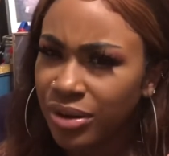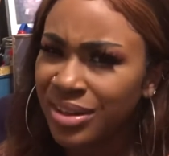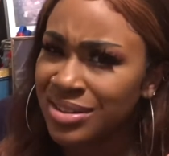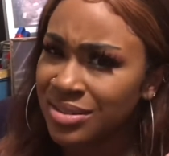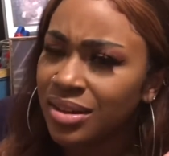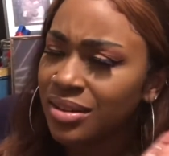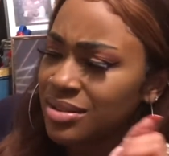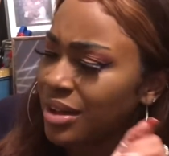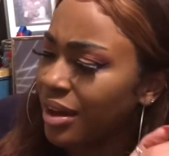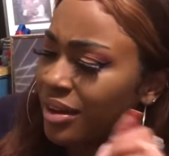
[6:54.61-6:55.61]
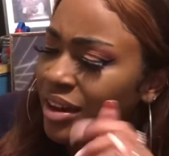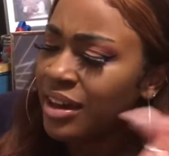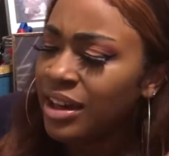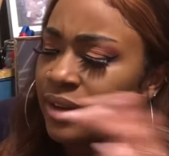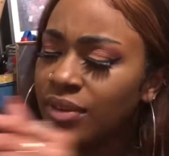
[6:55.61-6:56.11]
It sucks. Like,
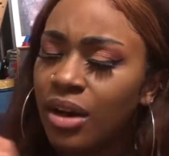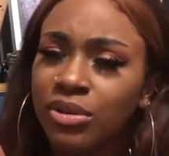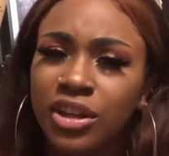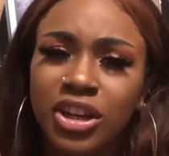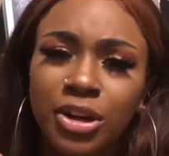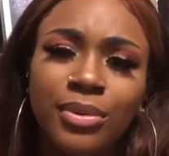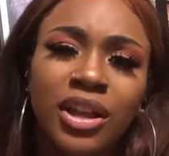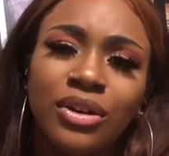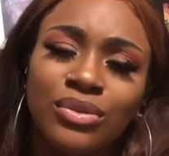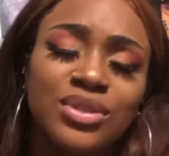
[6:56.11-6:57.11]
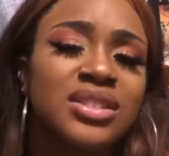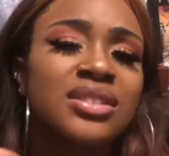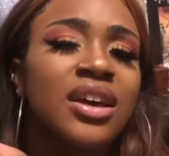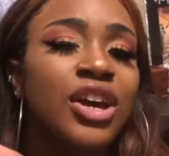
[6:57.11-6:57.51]
if y'all want to look up close,